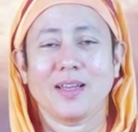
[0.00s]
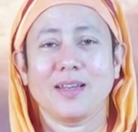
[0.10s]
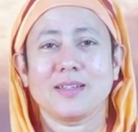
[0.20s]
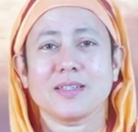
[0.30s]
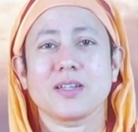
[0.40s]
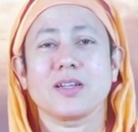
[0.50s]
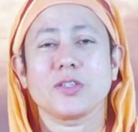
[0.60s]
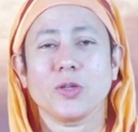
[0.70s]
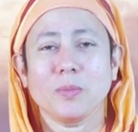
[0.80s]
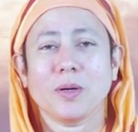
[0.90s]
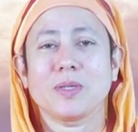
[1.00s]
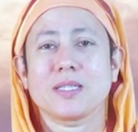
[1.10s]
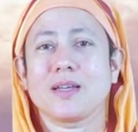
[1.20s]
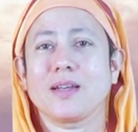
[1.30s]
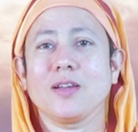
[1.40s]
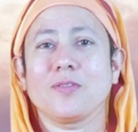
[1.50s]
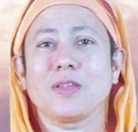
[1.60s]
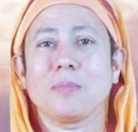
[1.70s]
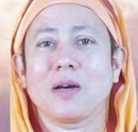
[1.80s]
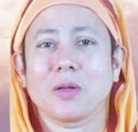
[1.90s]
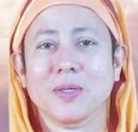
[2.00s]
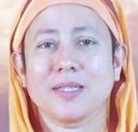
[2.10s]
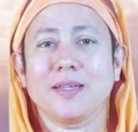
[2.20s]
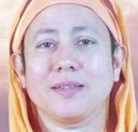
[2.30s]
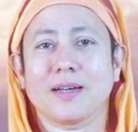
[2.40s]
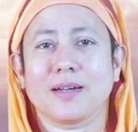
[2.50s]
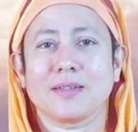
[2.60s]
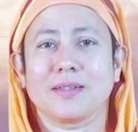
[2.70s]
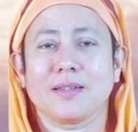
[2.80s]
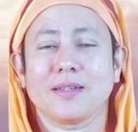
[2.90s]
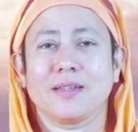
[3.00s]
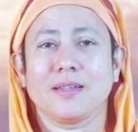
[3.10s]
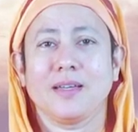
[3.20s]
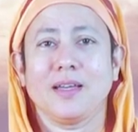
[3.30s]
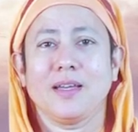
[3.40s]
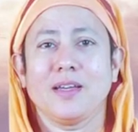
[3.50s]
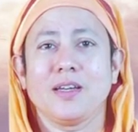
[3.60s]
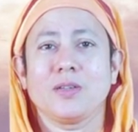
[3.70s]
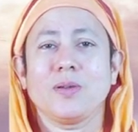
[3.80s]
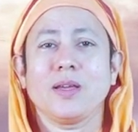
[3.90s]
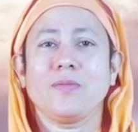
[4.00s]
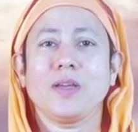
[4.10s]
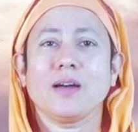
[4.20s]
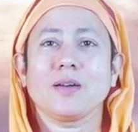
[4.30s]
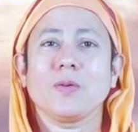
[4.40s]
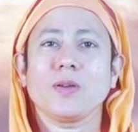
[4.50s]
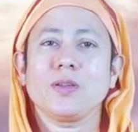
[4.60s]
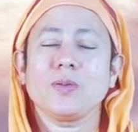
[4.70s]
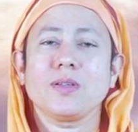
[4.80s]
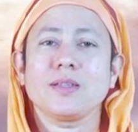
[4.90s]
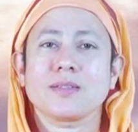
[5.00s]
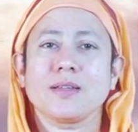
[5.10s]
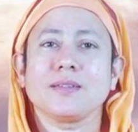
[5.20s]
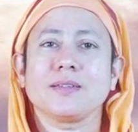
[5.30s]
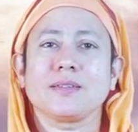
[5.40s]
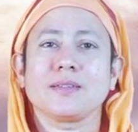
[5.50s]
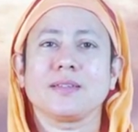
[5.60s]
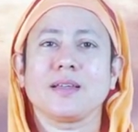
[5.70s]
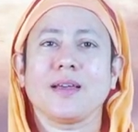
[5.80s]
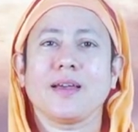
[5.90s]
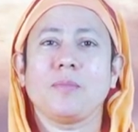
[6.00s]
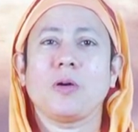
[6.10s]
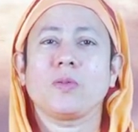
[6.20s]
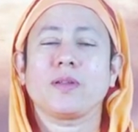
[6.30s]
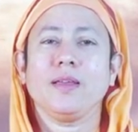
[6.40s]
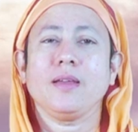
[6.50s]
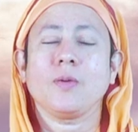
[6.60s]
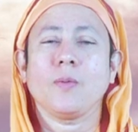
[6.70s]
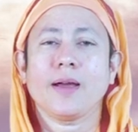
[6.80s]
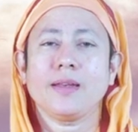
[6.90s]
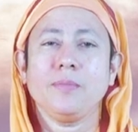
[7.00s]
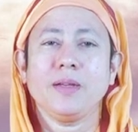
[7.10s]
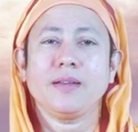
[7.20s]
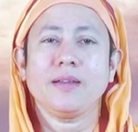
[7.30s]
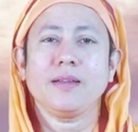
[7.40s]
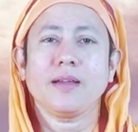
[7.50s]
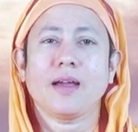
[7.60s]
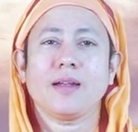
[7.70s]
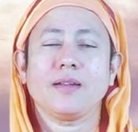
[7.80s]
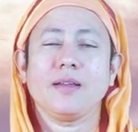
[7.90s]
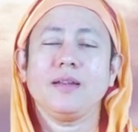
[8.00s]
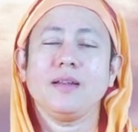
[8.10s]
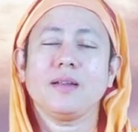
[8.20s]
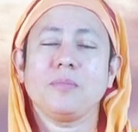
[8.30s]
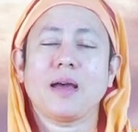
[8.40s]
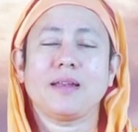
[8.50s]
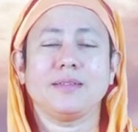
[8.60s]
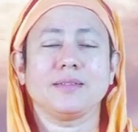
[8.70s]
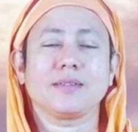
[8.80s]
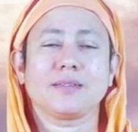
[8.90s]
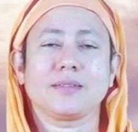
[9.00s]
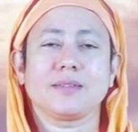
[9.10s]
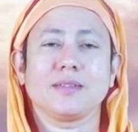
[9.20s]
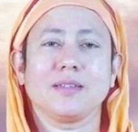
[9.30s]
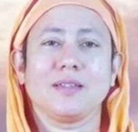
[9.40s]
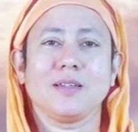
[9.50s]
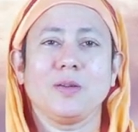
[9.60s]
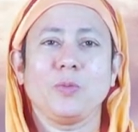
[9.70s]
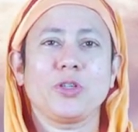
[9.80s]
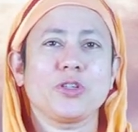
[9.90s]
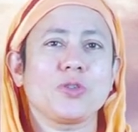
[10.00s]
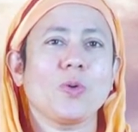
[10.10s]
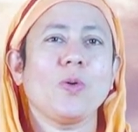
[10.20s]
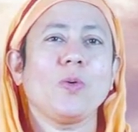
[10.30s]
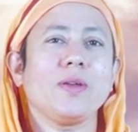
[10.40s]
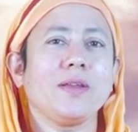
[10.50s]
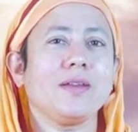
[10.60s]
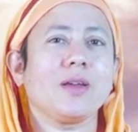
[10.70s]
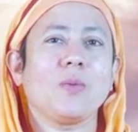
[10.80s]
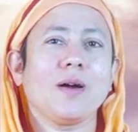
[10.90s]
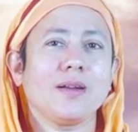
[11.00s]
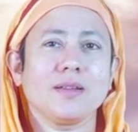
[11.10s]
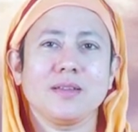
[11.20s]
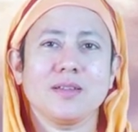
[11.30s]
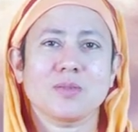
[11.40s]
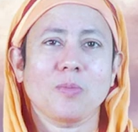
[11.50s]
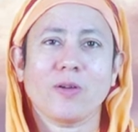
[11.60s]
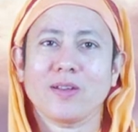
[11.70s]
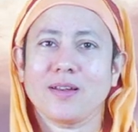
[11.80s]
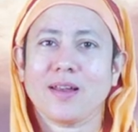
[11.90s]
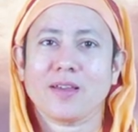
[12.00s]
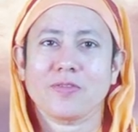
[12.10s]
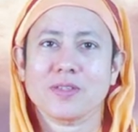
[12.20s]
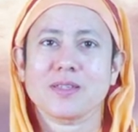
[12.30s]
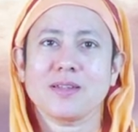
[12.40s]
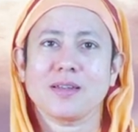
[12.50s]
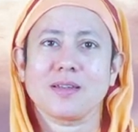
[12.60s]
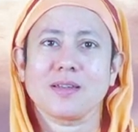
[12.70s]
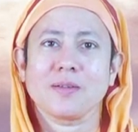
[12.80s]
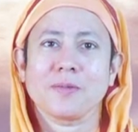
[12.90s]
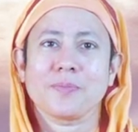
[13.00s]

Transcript: Let us resume our study of the Bhagwat Gita. Today we are going to discuss about equanimity and inner balance, which is so very required in this modern life, isn't it?